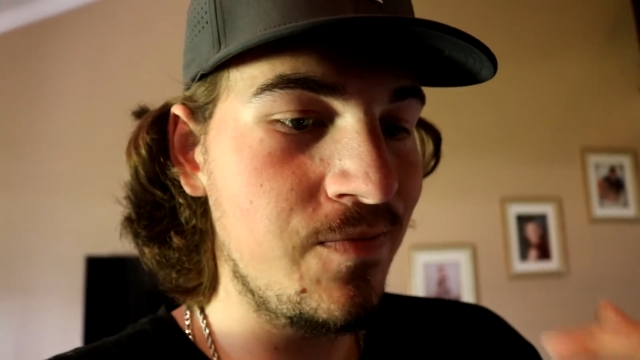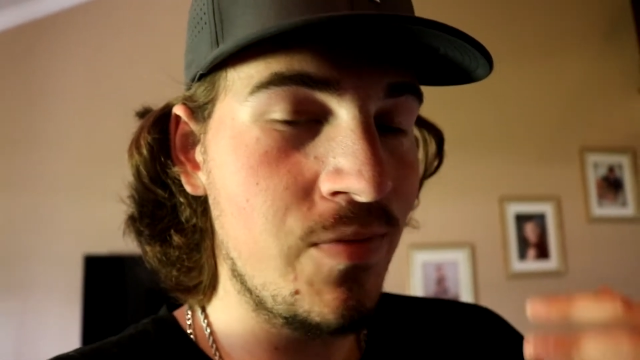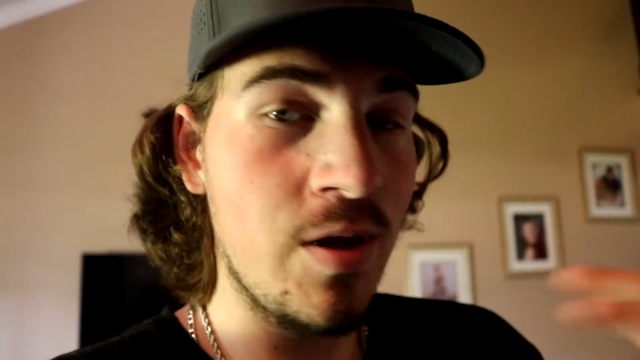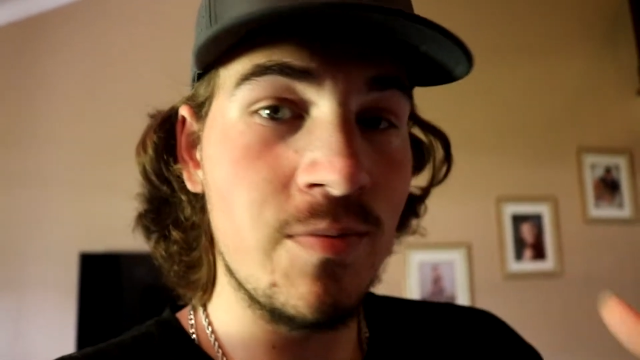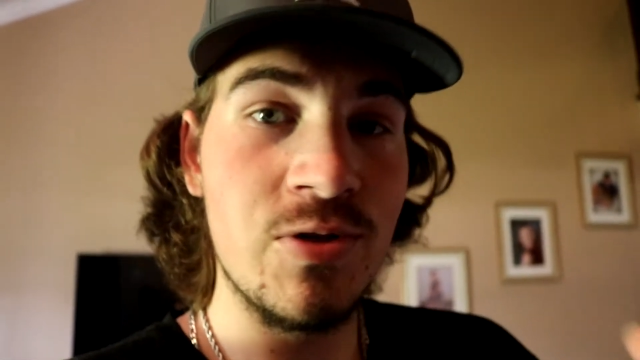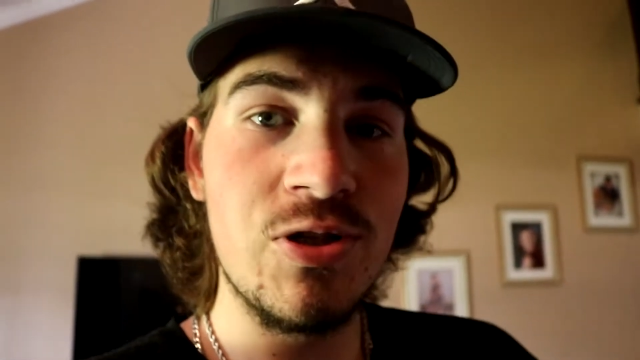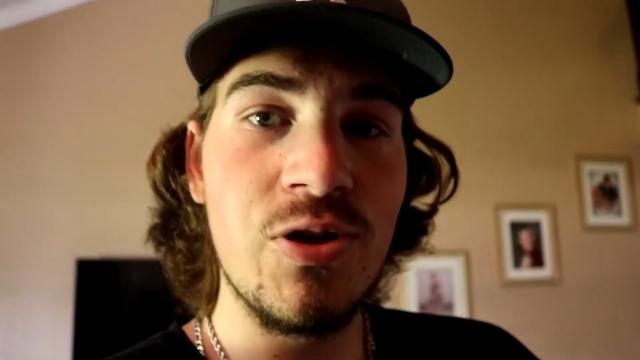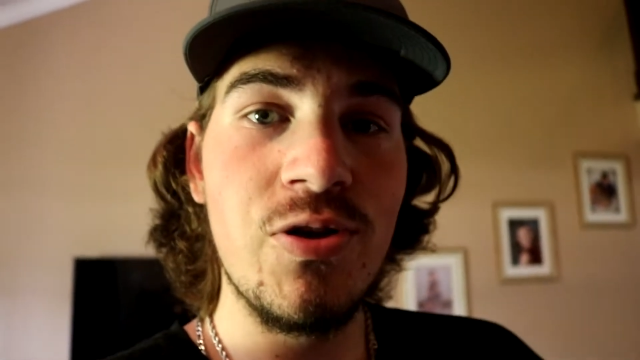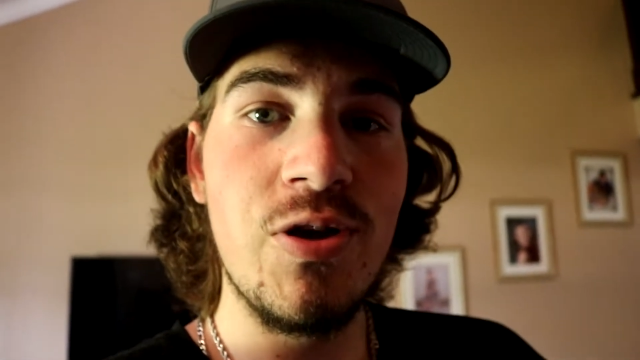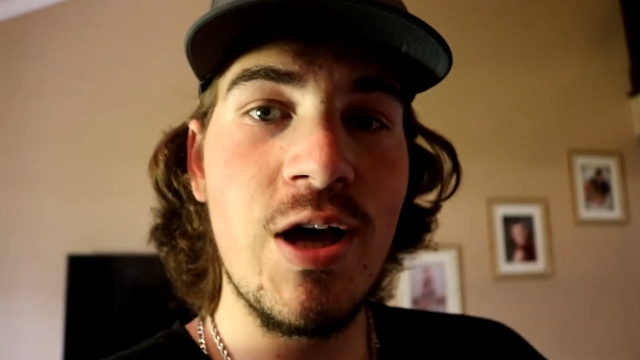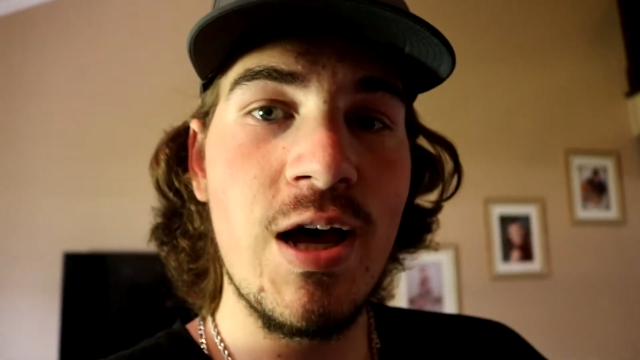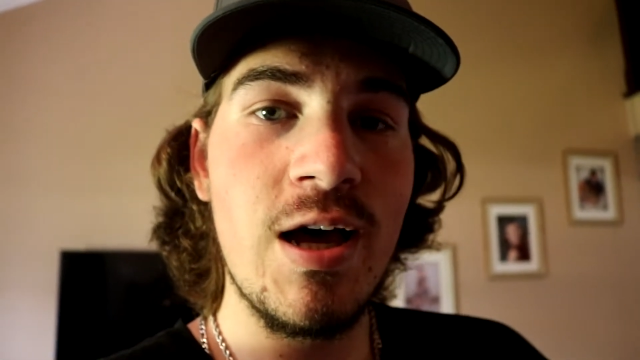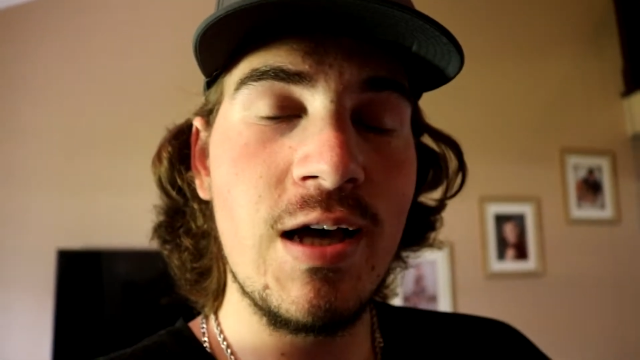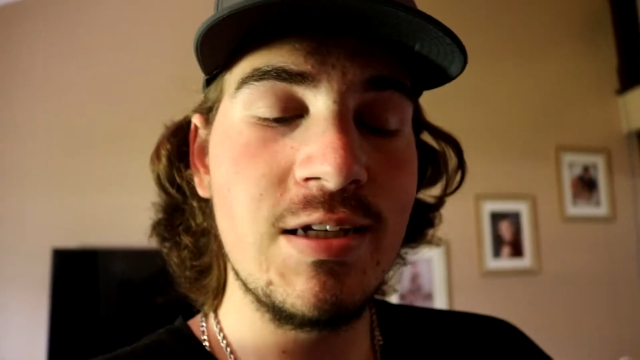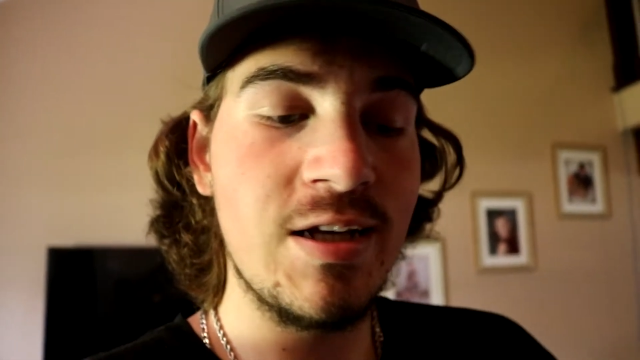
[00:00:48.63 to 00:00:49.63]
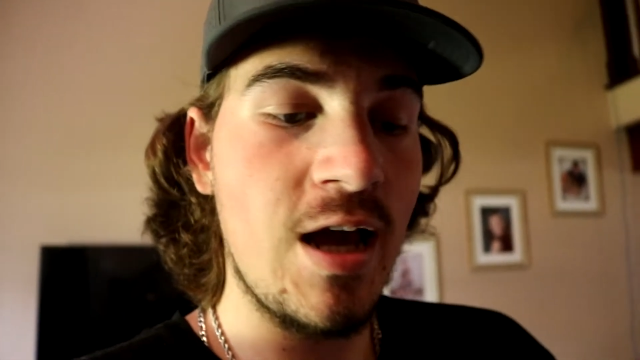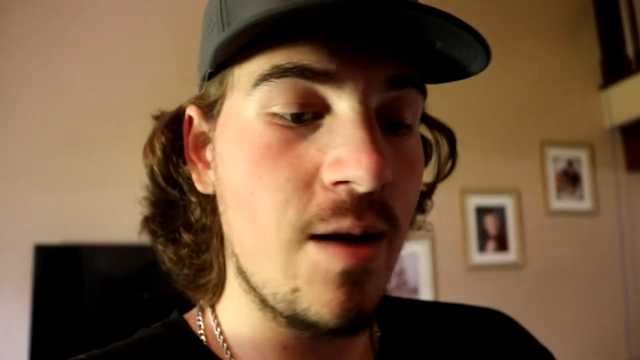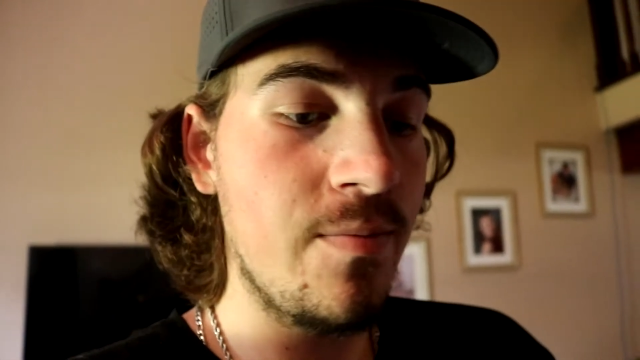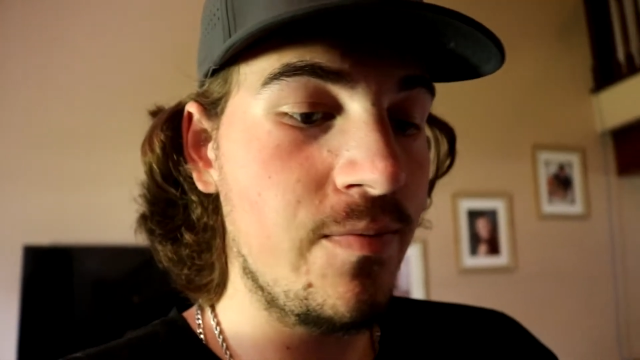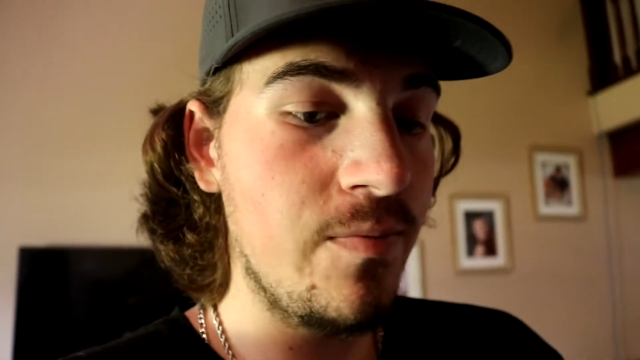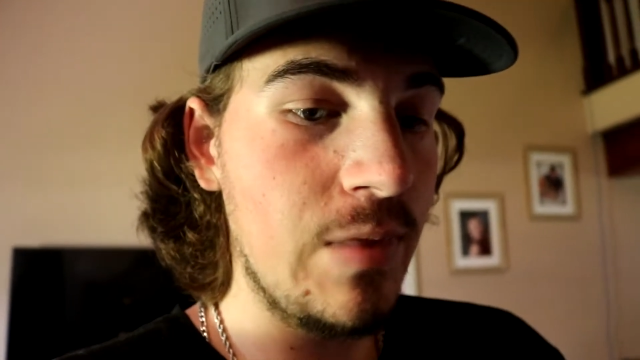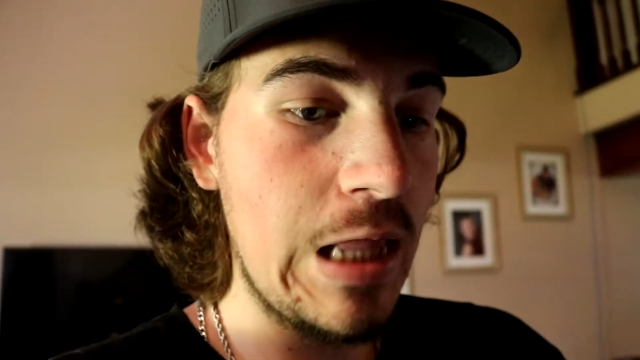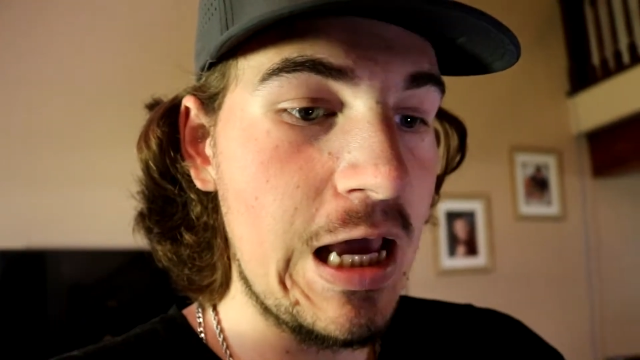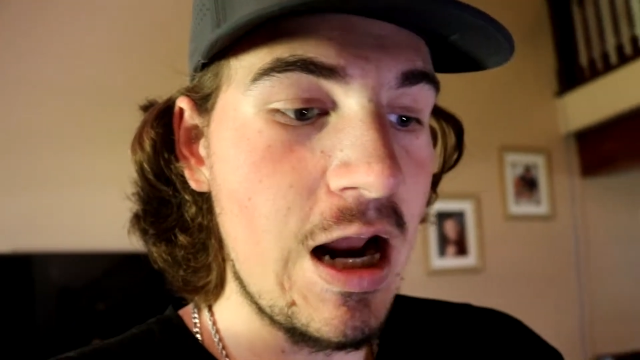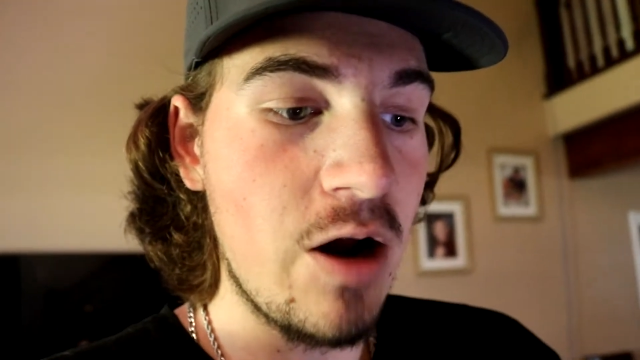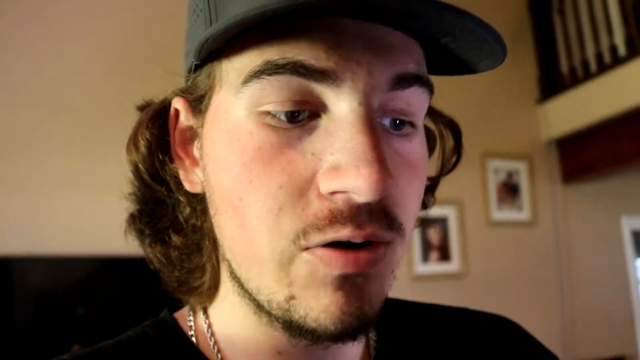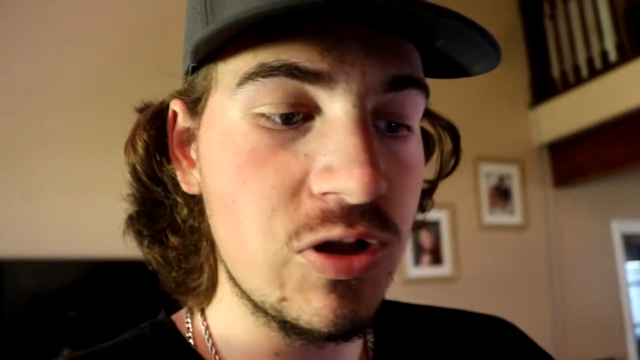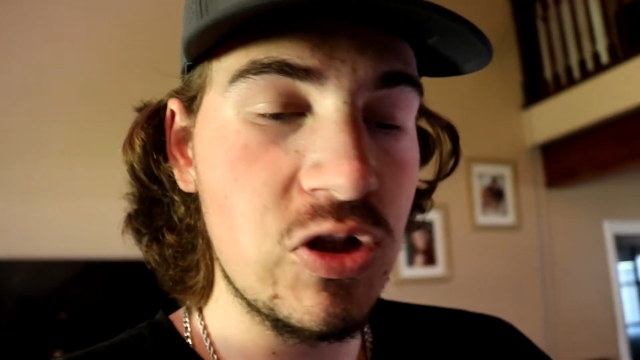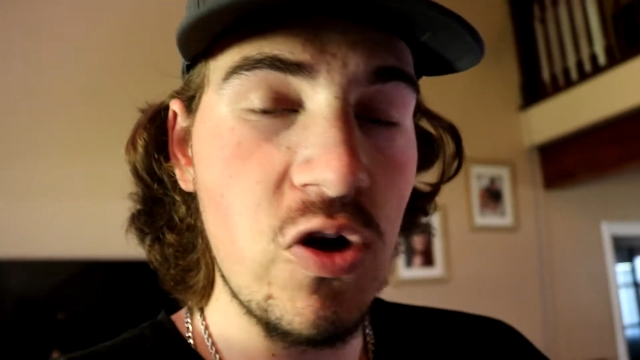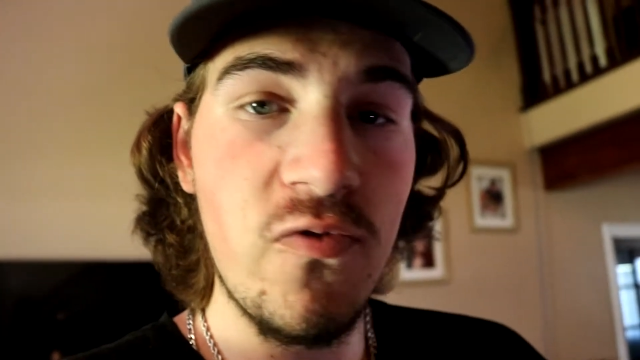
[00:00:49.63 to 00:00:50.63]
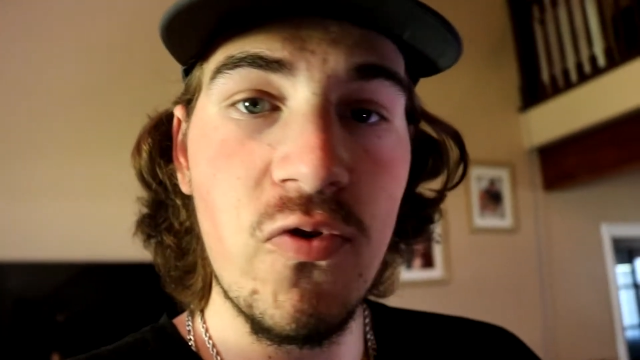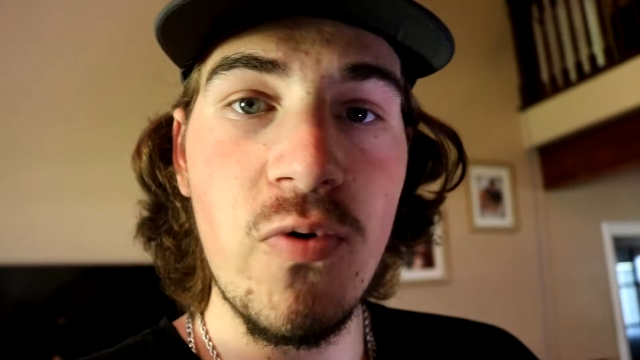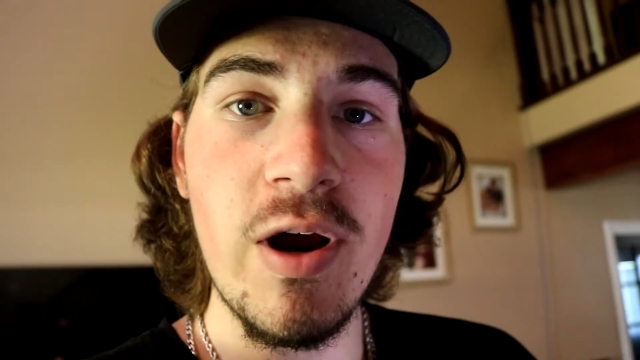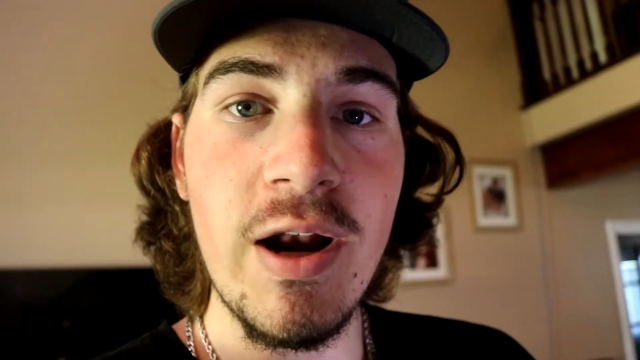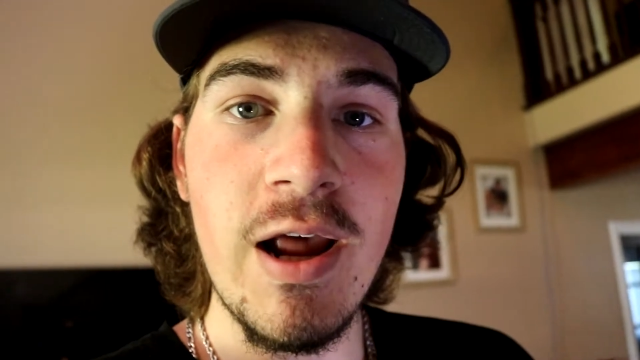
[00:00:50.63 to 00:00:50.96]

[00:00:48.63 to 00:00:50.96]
I'm going to show you guys. I got them laid out on the sofa right